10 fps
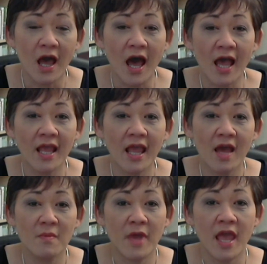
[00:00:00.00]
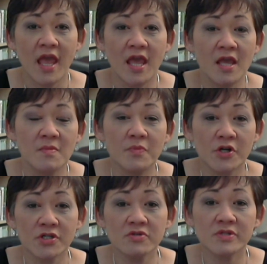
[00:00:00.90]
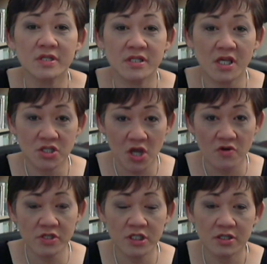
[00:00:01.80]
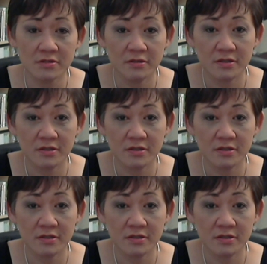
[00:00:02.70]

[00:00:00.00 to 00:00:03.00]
I am a personal success coach,